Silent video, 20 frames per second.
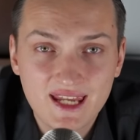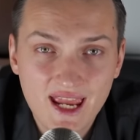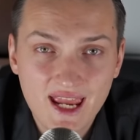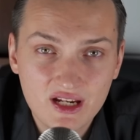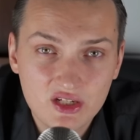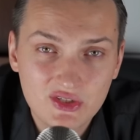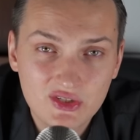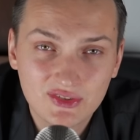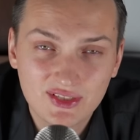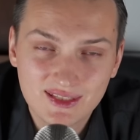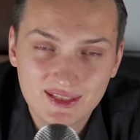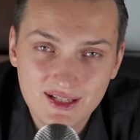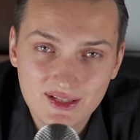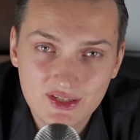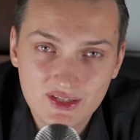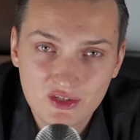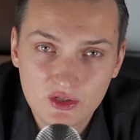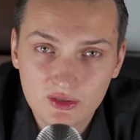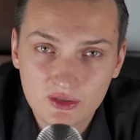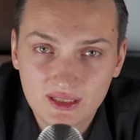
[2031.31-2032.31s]
actually does
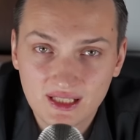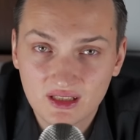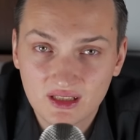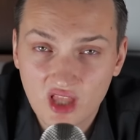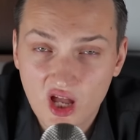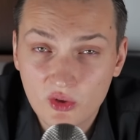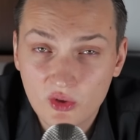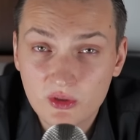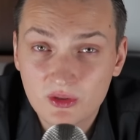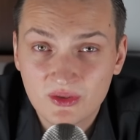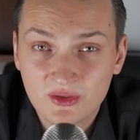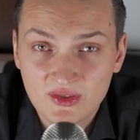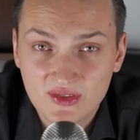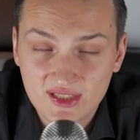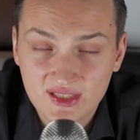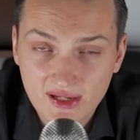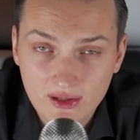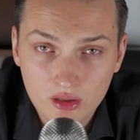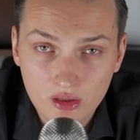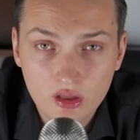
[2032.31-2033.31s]
not allow you to
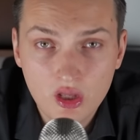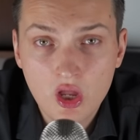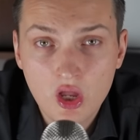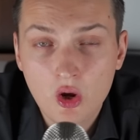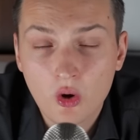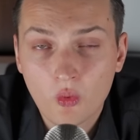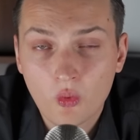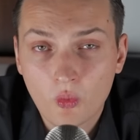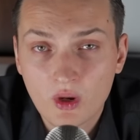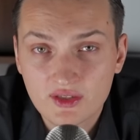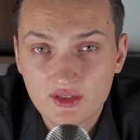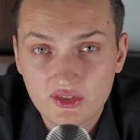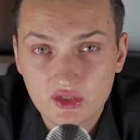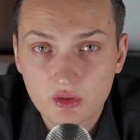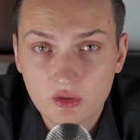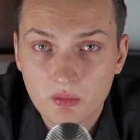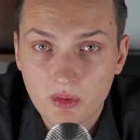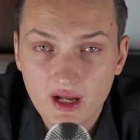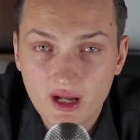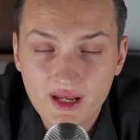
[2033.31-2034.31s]
sell once you
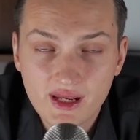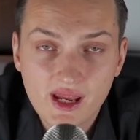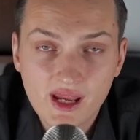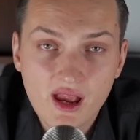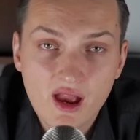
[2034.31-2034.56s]
buy